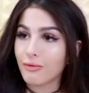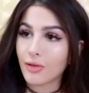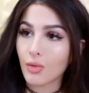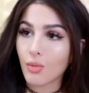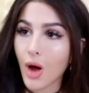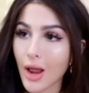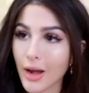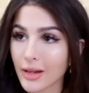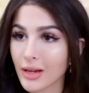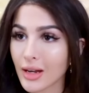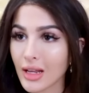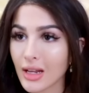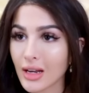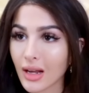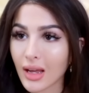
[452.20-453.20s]
For wanting to
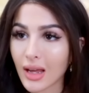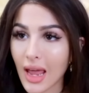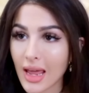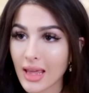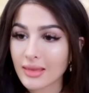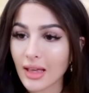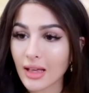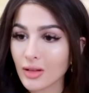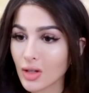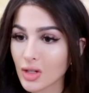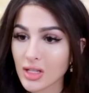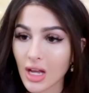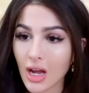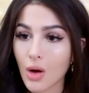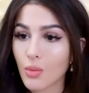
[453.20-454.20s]
eat a cake that
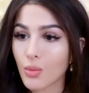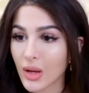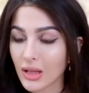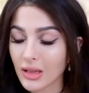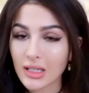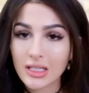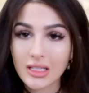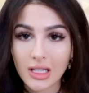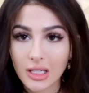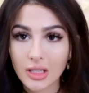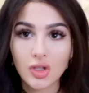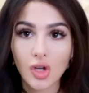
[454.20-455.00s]
looks like a realistic